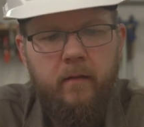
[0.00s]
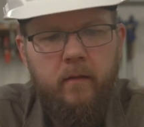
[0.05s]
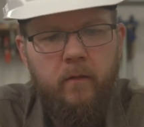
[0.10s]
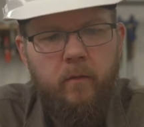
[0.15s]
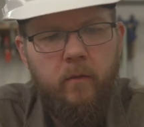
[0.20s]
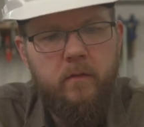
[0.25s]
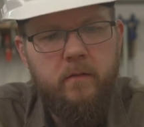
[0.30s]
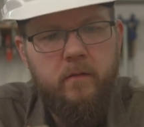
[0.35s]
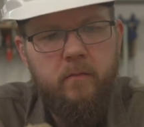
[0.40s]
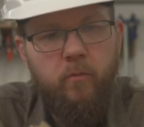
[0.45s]

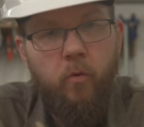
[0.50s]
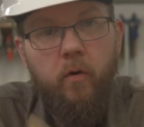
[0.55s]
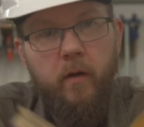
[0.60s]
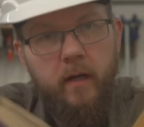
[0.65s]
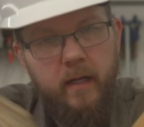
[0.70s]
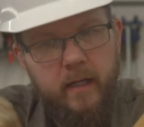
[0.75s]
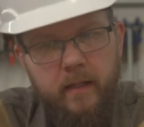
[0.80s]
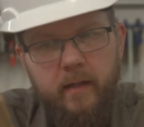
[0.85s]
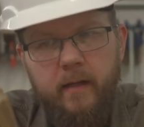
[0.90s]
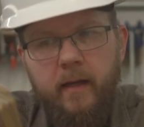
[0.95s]
want some more
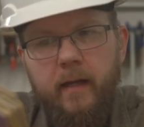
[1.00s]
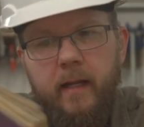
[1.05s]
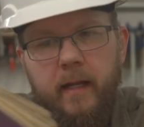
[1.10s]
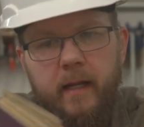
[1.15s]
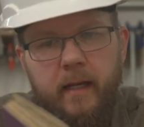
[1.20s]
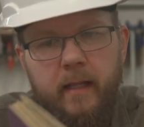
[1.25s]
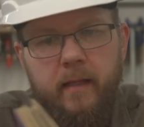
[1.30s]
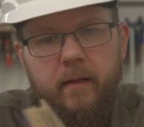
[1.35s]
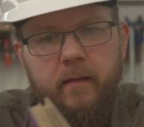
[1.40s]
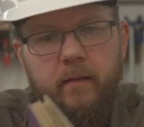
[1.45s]
80? I got
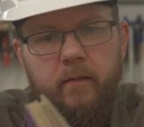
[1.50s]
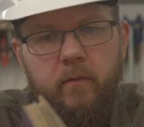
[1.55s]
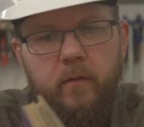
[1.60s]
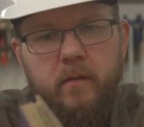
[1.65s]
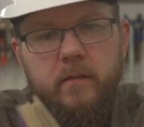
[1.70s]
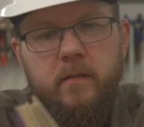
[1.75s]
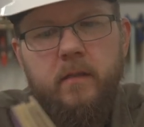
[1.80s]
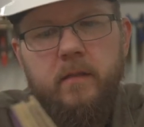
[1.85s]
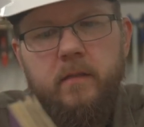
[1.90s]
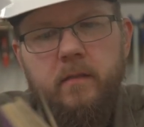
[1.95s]
80. What
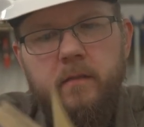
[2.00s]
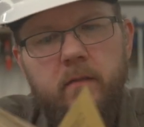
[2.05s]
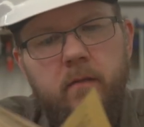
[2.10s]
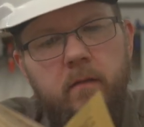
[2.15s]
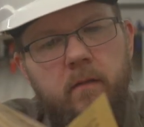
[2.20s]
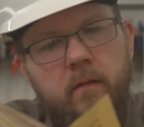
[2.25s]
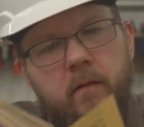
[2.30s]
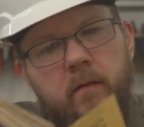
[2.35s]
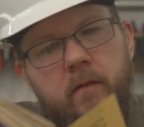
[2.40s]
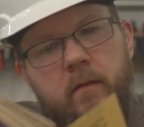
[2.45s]
is this?
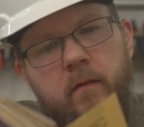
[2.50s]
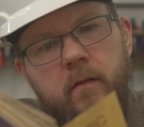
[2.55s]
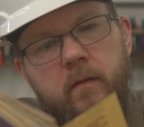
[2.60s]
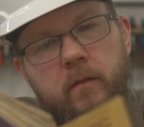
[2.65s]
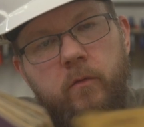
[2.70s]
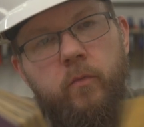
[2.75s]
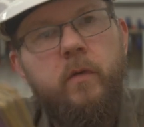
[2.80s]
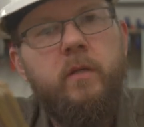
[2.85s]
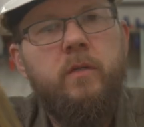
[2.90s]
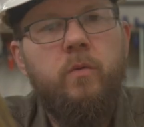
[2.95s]

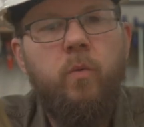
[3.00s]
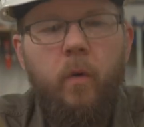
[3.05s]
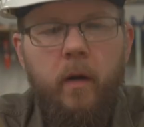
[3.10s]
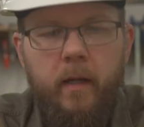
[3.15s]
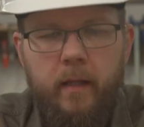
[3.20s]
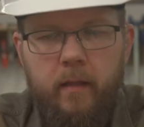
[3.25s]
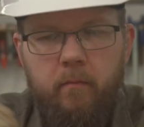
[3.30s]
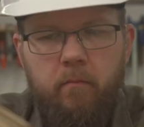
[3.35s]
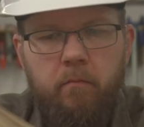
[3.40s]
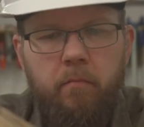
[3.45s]

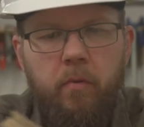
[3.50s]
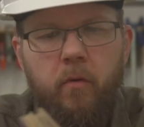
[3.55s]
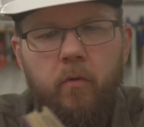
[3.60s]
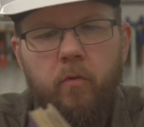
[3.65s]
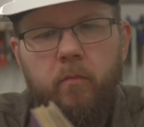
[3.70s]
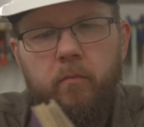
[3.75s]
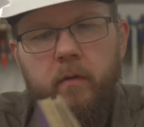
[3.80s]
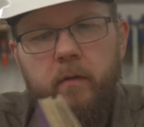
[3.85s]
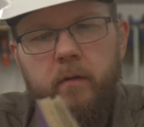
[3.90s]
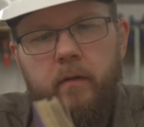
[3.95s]
320.
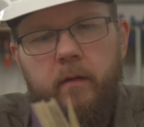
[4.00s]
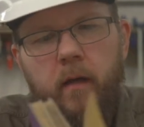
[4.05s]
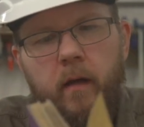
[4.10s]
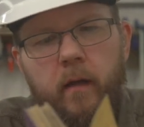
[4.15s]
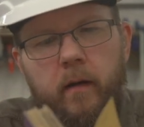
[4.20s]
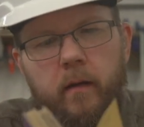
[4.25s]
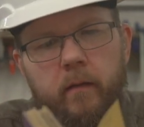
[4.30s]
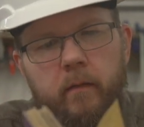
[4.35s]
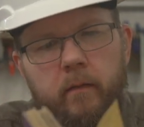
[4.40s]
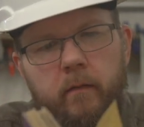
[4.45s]
Boom.
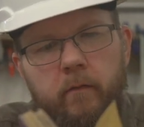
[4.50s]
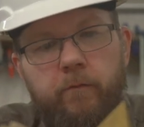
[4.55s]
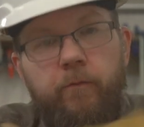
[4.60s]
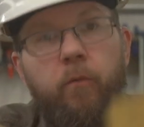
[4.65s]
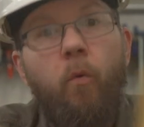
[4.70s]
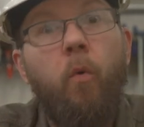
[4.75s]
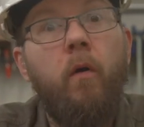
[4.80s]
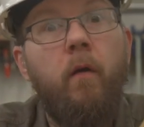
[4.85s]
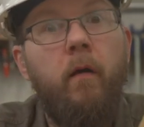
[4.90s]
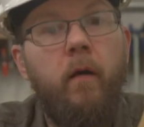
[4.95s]
Done.
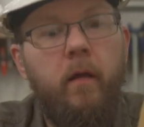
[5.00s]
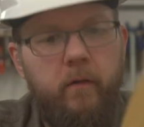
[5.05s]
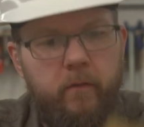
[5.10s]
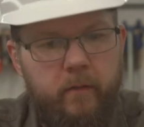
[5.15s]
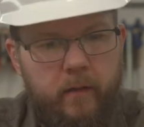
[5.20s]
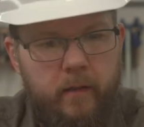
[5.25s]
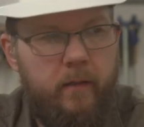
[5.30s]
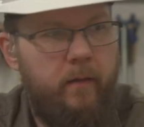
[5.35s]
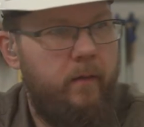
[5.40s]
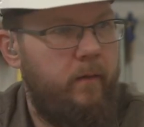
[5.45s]

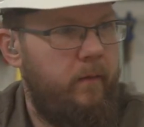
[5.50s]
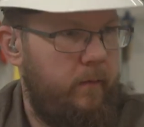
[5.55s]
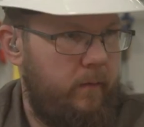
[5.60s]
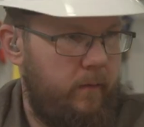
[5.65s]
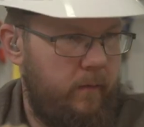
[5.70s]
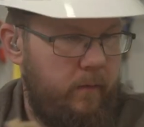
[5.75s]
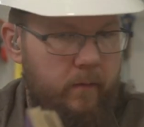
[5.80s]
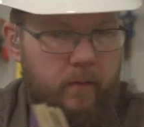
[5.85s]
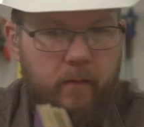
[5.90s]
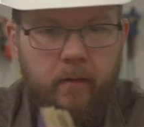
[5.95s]
400.
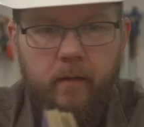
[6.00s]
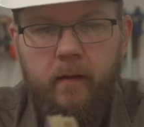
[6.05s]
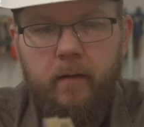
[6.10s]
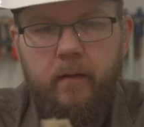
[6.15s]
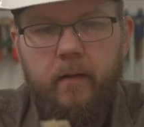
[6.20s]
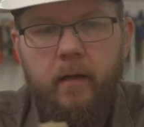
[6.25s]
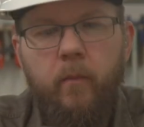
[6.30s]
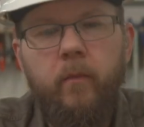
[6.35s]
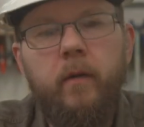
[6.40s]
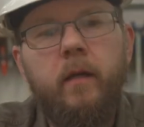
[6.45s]
Huh?
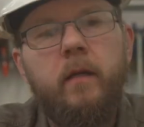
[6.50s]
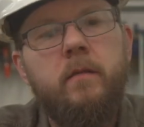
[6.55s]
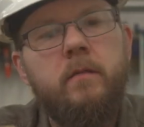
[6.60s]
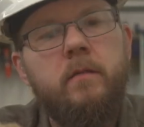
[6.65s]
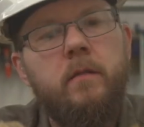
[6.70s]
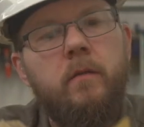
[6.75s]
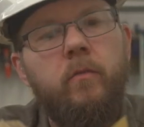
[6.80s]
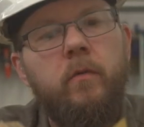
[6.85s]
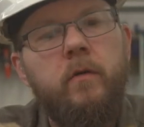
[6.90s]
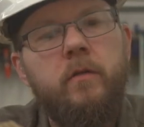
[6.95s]
Now we're getting
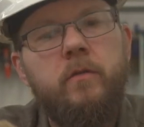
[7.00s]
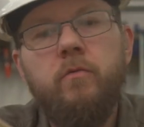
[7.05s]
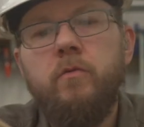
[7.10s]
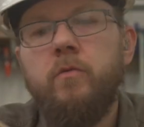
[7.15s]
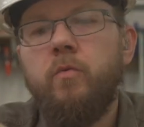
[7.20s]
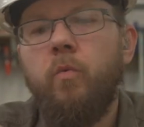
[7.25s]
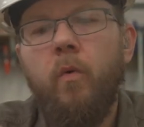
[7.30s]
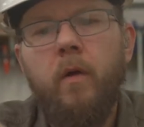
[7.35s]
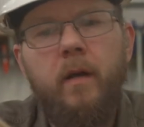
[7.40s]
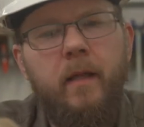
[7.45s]
somewhere.
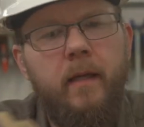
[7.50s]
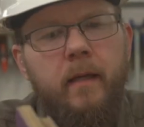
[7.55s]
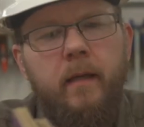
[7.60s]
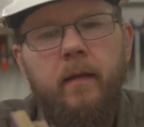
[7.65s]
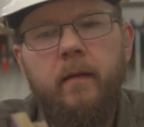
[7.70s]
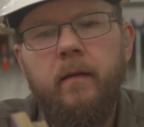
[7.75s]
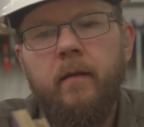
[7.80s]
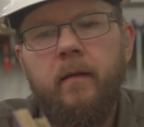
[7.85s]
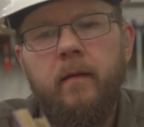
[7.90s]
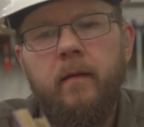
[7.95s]
220.